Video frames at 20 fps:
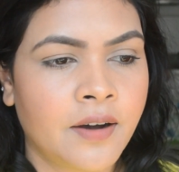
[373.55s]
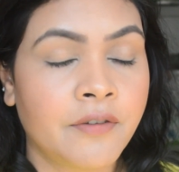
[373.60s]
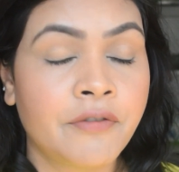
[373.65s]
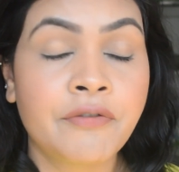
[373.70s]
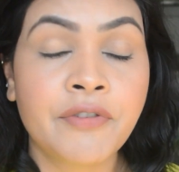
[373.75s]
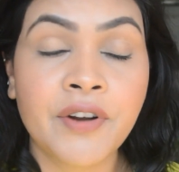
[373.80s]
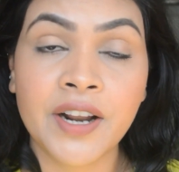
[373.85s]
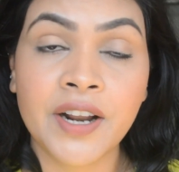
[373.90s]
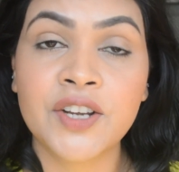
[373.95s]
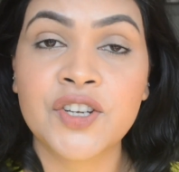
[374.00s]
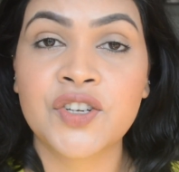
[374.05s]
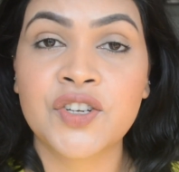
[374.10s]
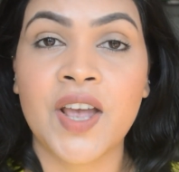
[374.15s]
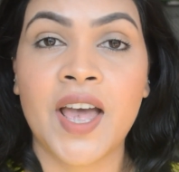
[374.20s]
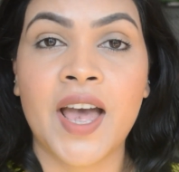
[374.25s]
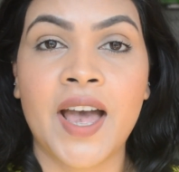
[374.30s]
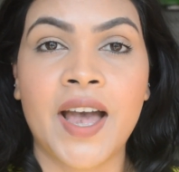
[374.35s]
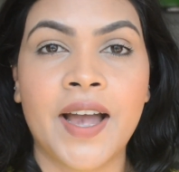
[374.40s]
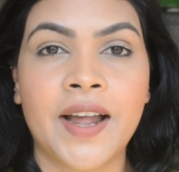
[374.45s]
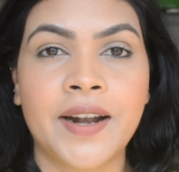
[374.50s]
fresh,
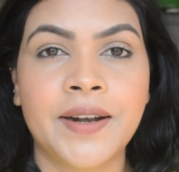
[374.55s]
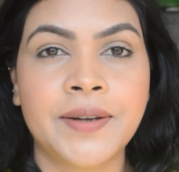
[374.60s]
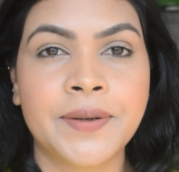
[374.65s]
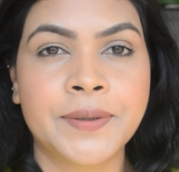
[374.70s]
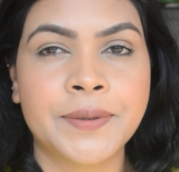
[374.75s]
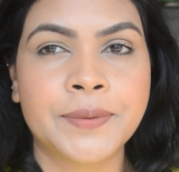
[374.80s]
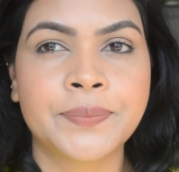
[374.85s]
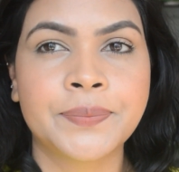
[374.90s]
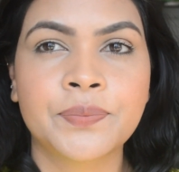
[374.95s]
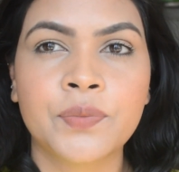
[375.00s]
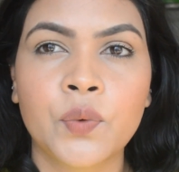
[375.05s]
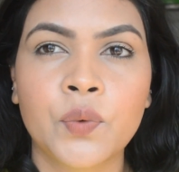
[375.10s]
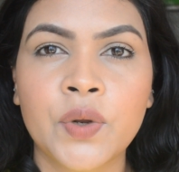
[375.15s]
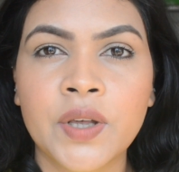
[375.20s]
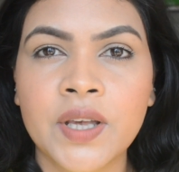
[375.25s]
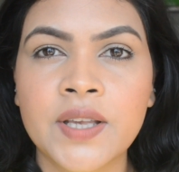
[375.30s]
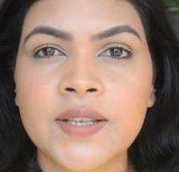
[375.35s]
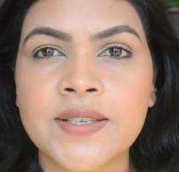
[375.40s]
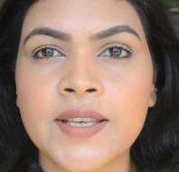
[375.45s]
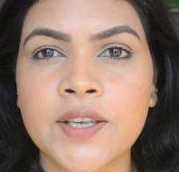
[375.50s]
and what
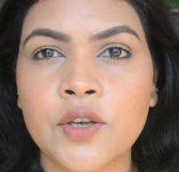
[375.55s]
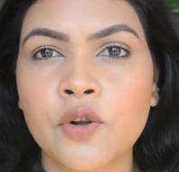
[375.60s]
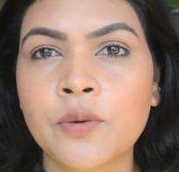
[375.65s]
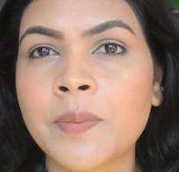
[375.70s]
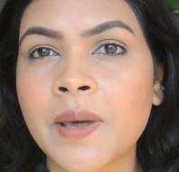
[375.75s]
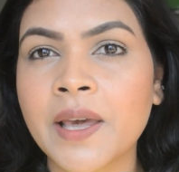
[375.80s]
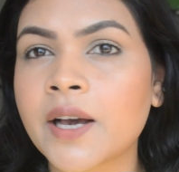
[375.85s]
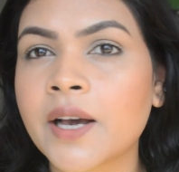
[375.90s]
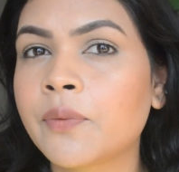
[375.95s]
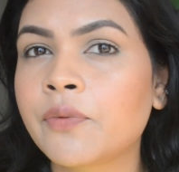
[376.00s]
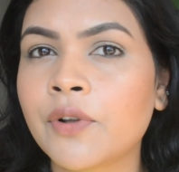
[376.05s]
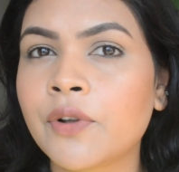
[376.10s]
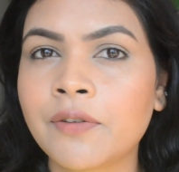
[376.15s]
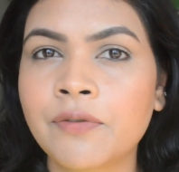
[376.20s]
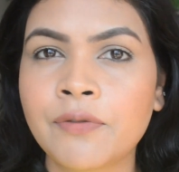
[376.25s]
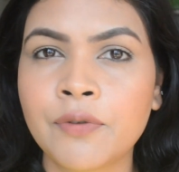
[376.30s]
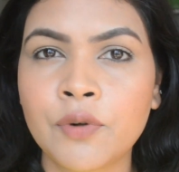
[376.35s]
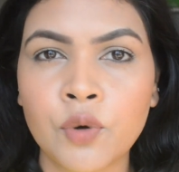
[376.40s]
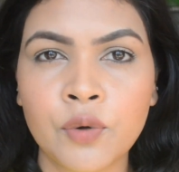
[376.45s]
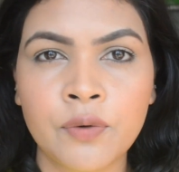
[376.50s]
you can say, your makeup
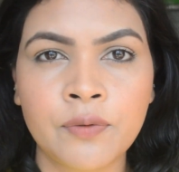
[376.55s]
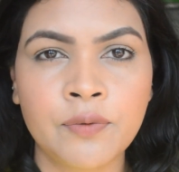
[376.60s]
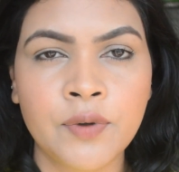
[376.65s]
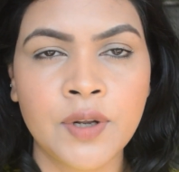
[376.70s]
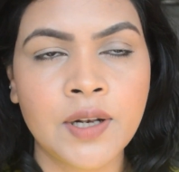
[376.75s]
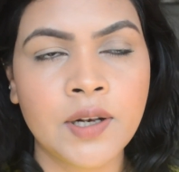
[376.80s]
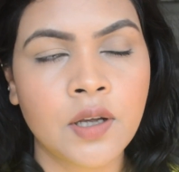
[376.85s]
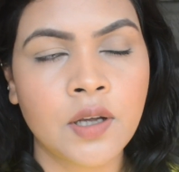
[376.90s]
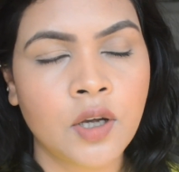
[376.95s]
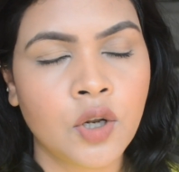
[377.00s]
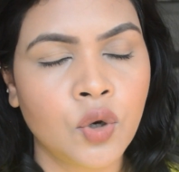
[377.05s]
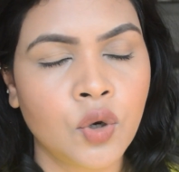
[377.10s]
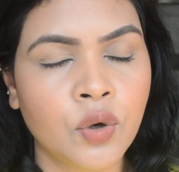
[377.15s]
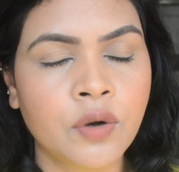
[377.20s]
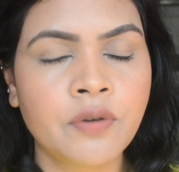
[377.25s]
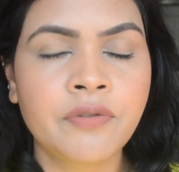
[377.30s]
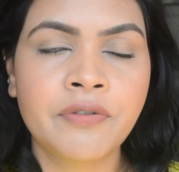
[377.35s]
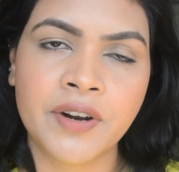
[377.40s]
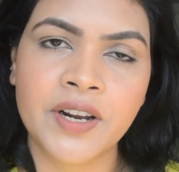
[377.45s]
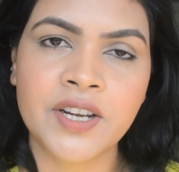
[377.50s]
will
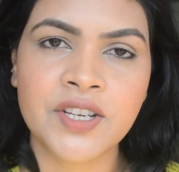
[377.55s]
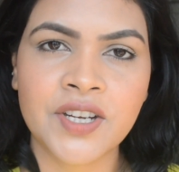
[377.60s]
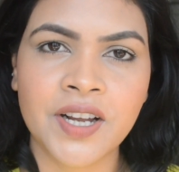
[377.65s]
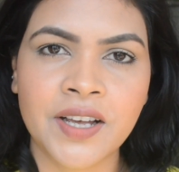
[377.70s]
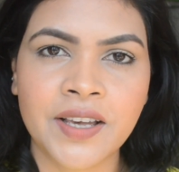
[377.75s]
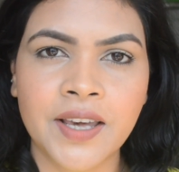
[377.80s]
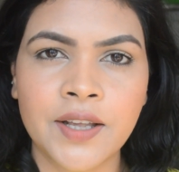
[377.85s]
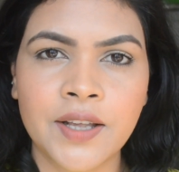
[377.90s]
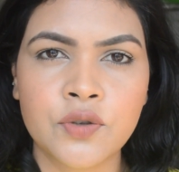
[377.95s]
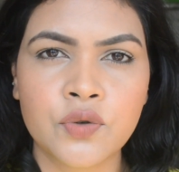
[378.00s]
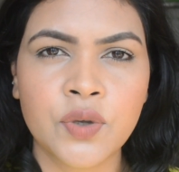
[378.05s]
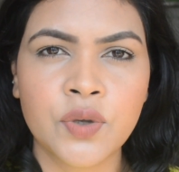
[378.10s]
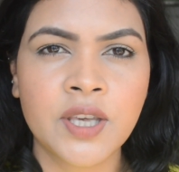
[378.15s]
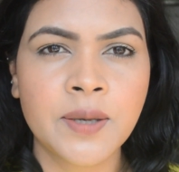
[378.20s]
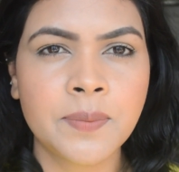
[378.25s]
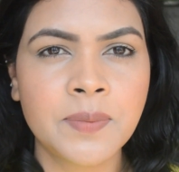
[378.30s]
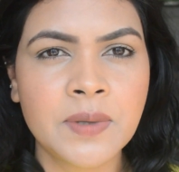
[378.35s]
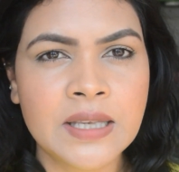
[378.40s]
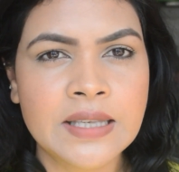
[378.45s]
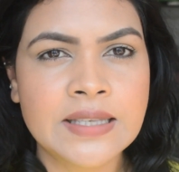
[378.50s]
look fresh again. So
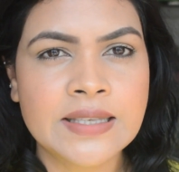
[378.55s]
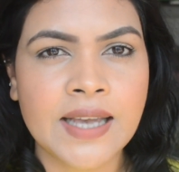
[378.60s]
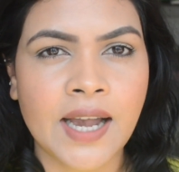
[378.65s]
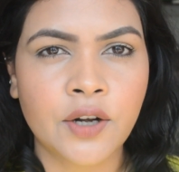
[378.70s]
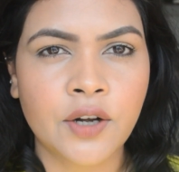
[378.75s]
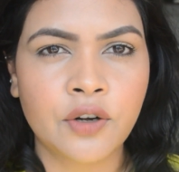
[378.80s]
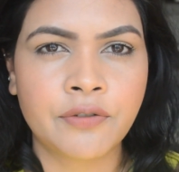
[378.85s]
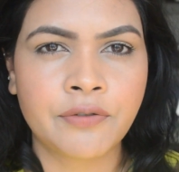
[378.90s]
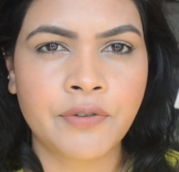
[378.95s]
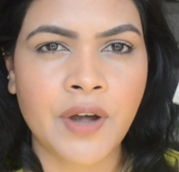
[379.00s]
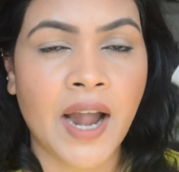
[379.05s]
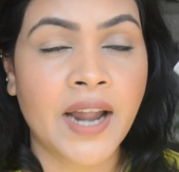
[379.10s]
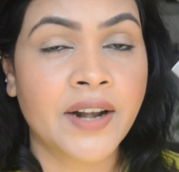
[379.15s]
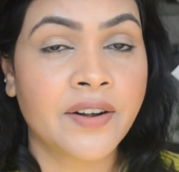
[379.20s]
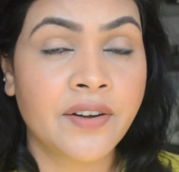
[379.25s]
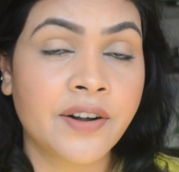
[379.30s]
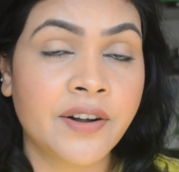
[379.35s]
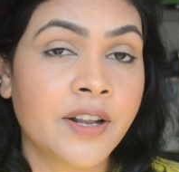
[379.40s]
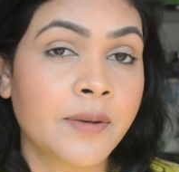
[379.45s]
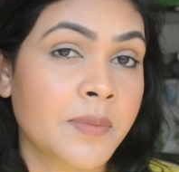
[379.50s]
keep these kind of
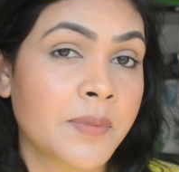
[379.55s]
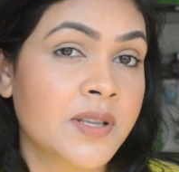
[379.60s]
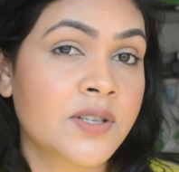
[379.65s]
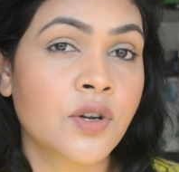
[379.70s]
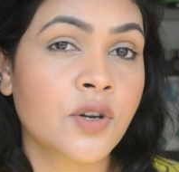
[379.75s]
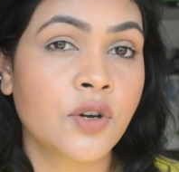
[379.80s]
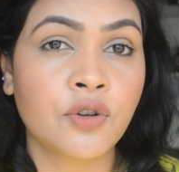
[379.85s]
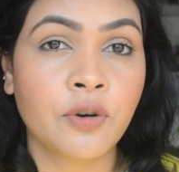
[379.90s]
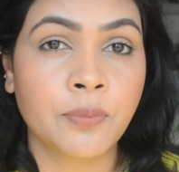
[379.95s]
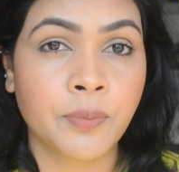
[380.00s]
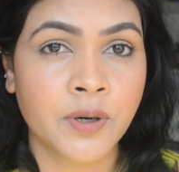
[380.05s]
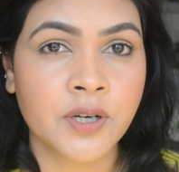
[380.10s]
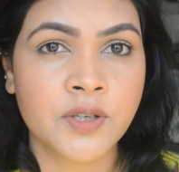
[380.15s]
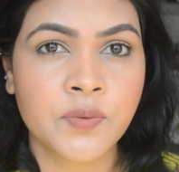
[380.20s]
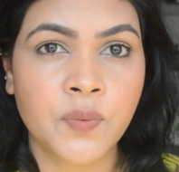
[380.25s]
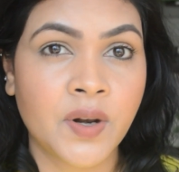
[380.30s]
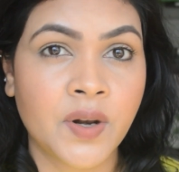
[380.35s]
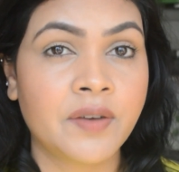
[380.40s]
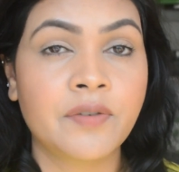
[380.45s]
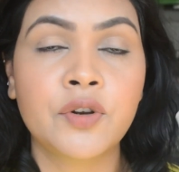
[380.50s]
hydrating mist in your
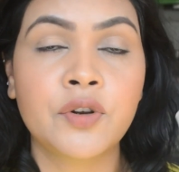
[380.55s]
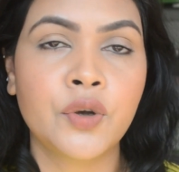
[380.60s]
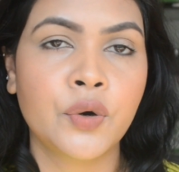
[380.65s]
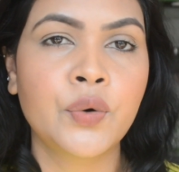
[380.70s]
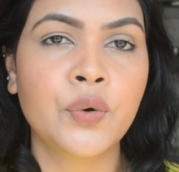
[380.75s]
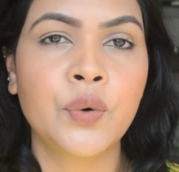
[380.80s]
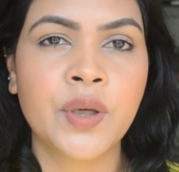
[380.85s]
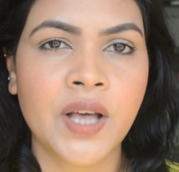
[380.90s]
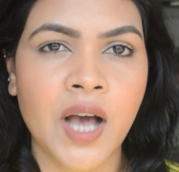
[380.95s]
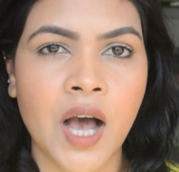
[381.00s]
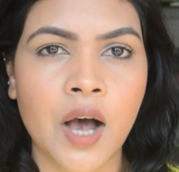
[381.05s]
purse whenever you're going